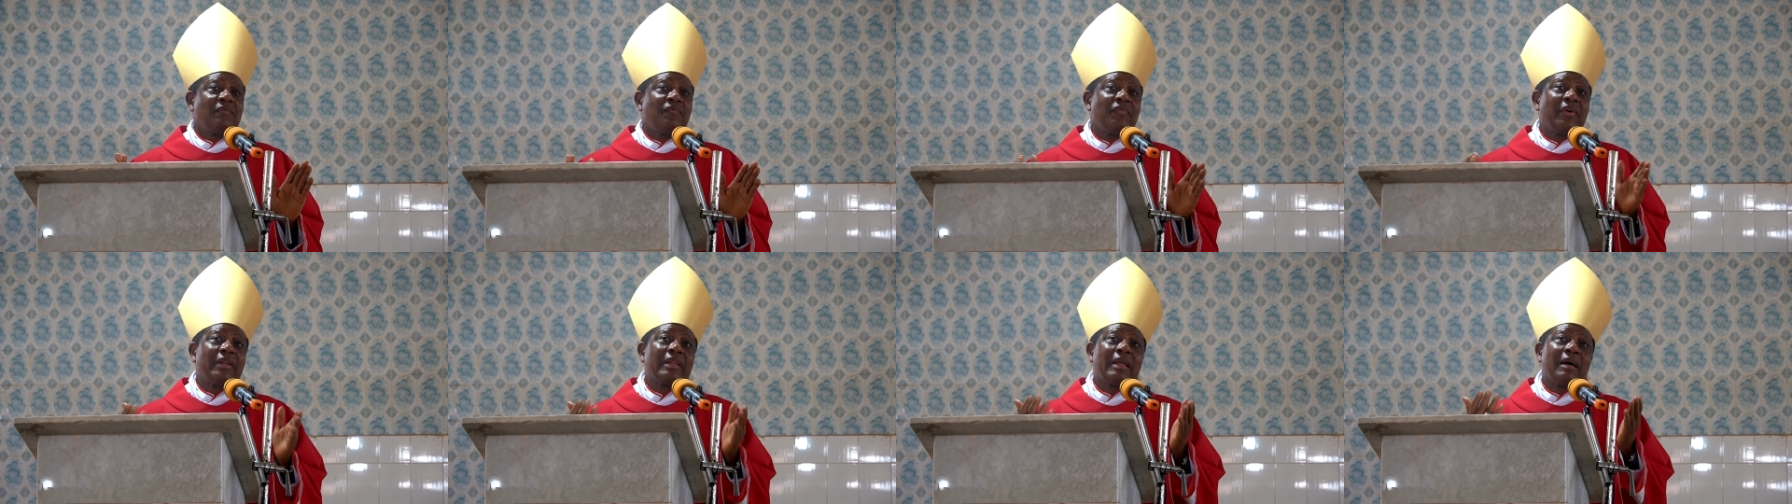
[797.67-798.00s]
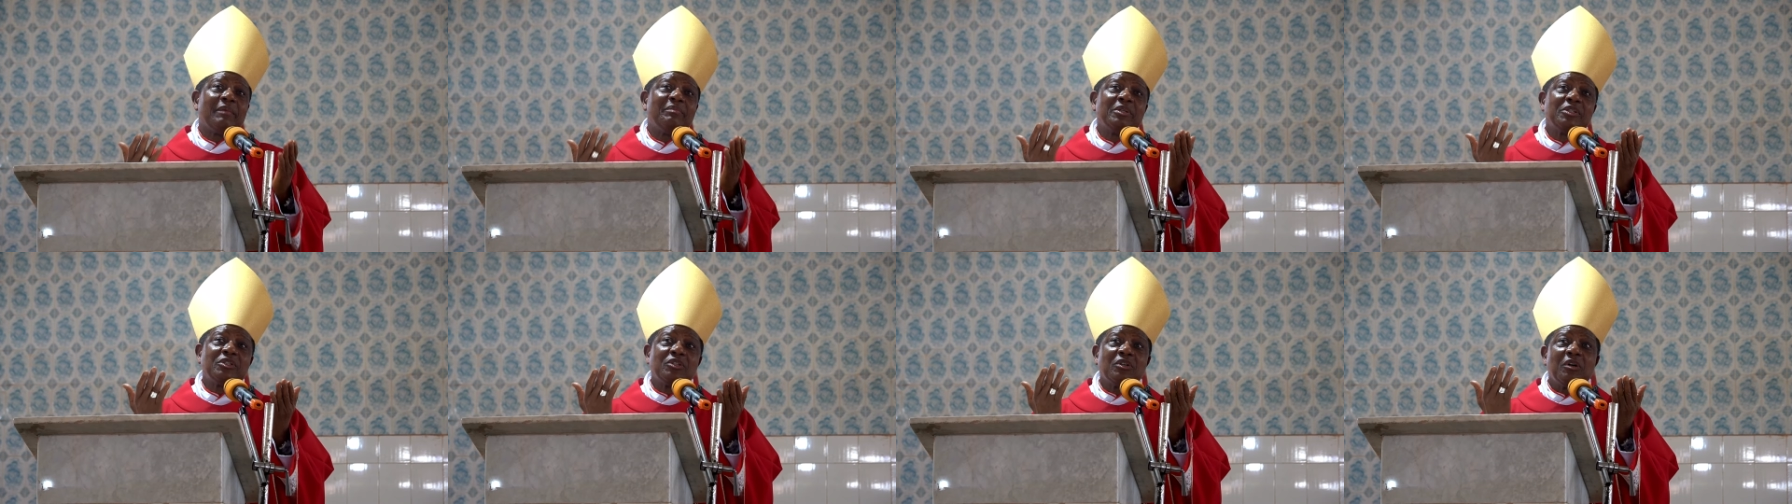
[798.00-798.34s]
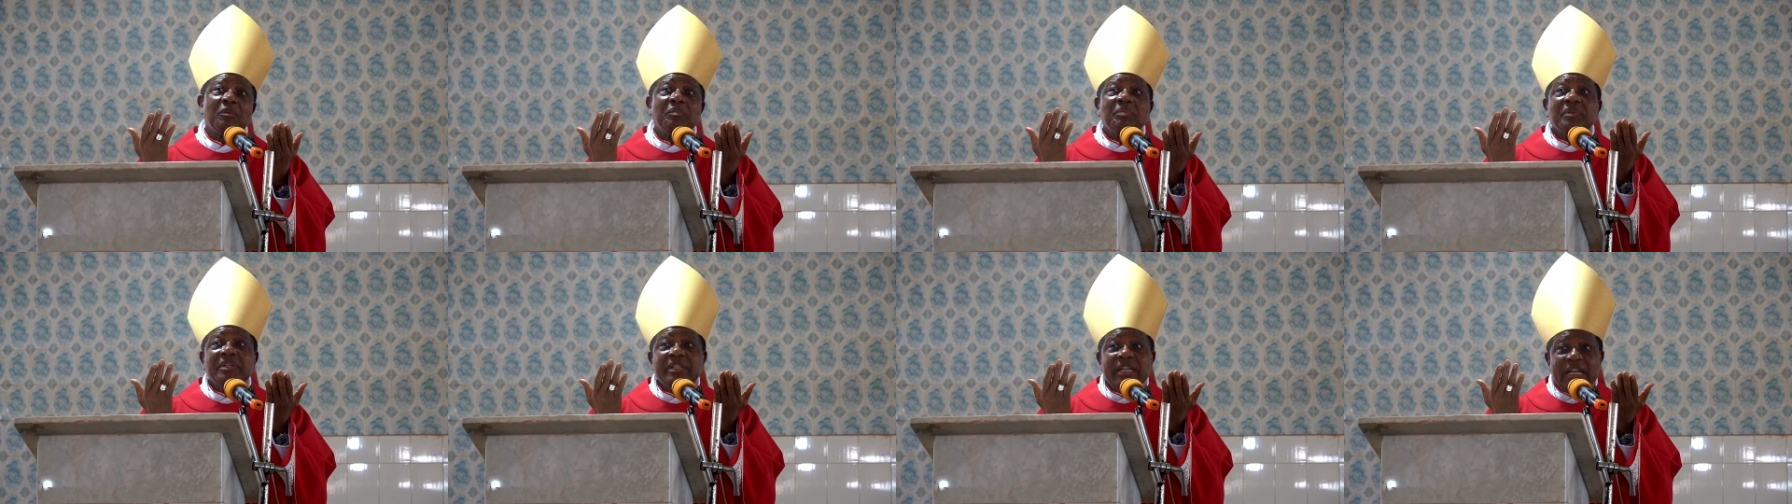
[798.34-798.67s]
Father
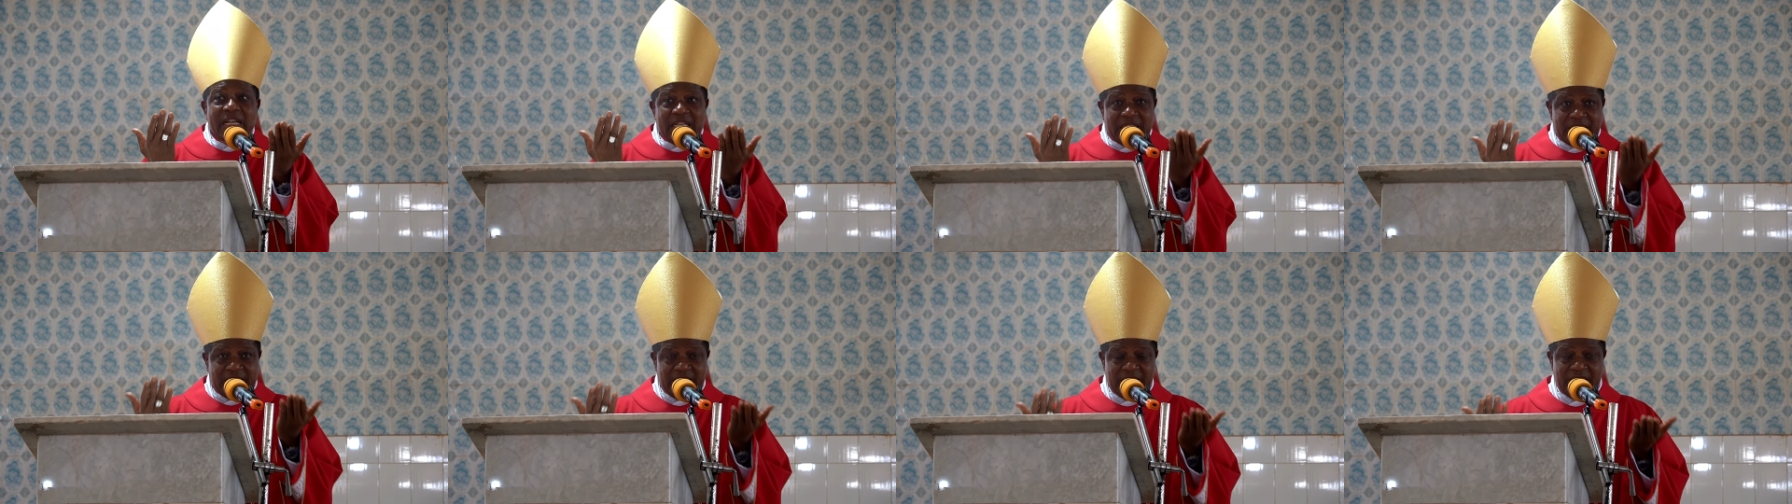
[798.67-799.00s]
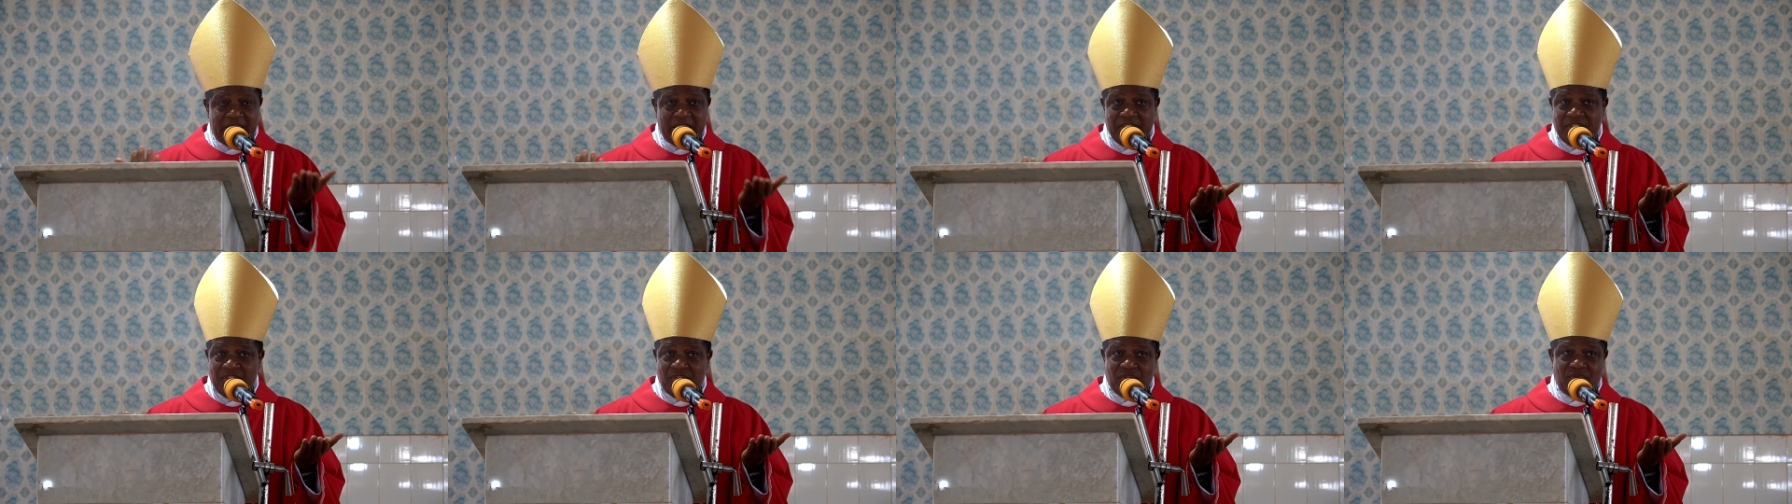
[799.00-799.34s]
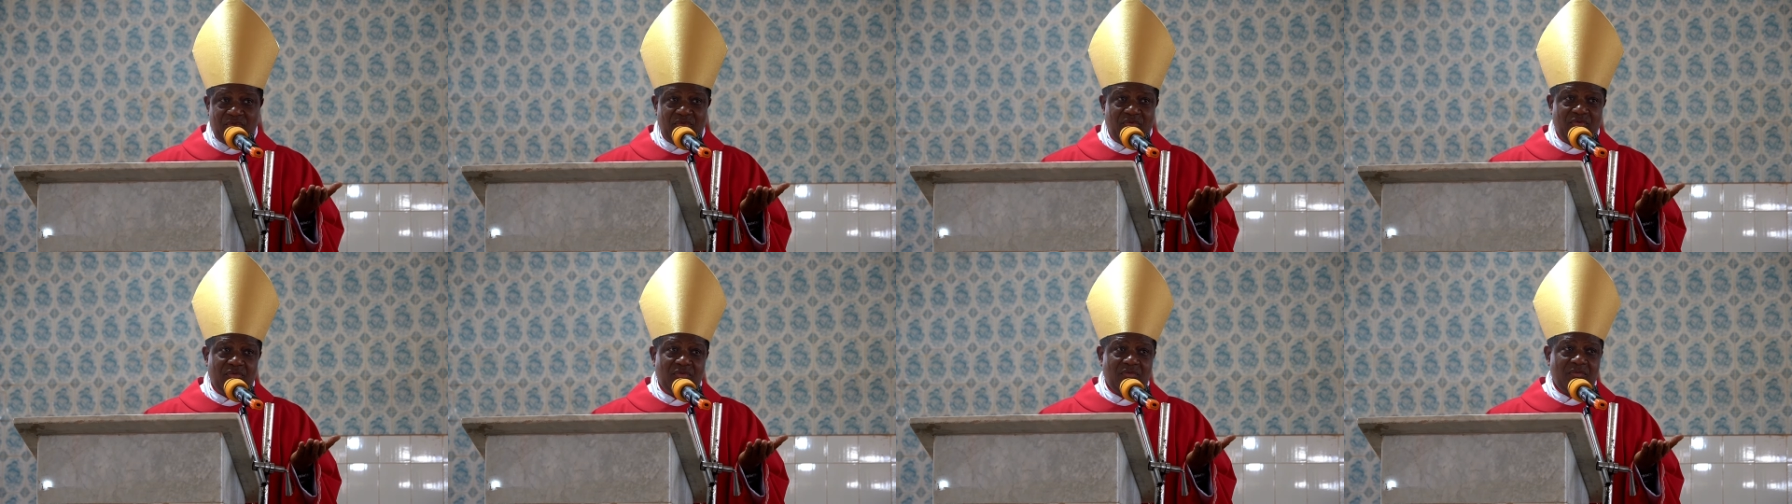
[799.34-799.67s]
Bishop, yes, it
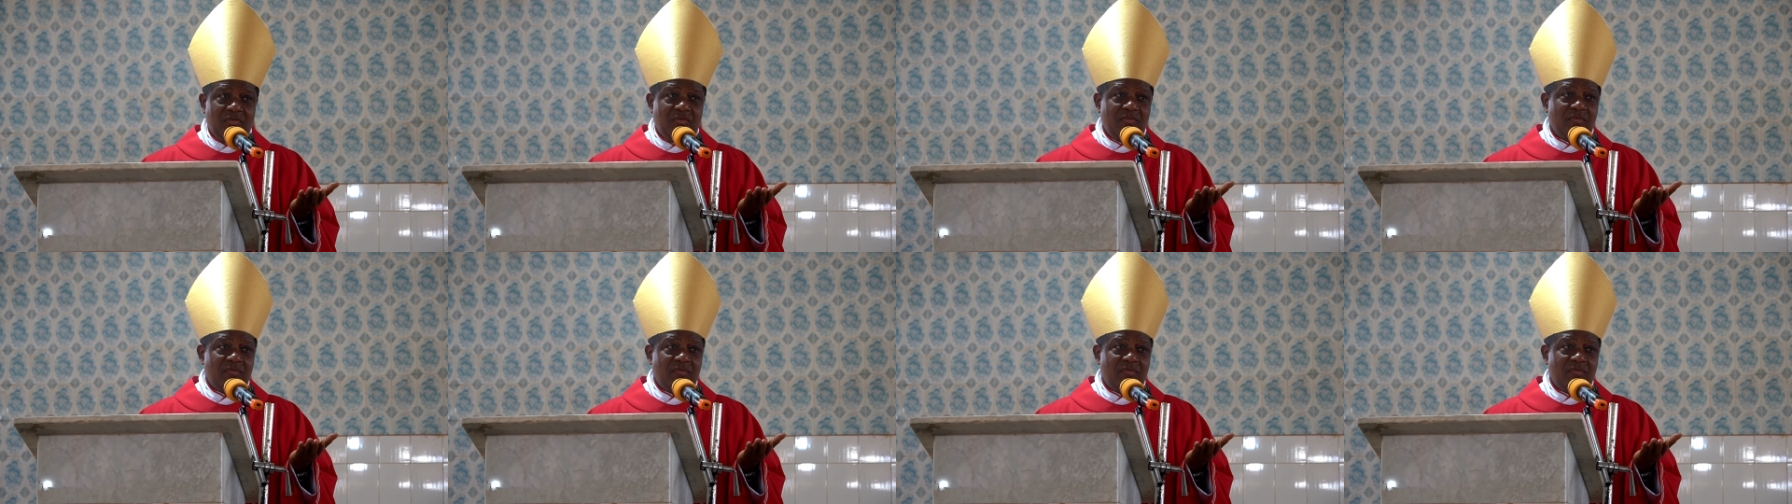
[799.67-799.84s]
is true.